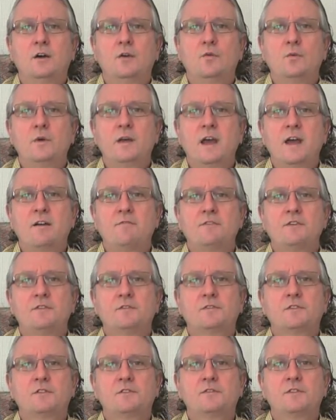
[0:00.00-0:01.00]
we have
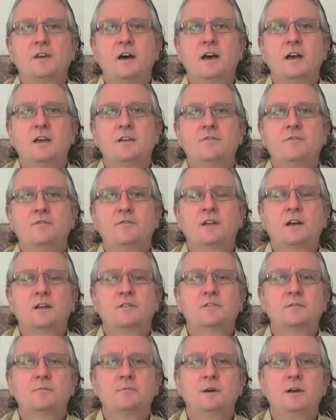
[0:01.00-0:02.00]
this design
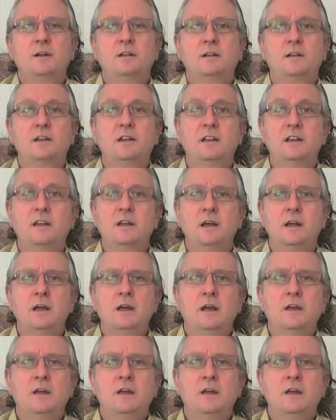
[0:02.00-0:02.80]
flexibility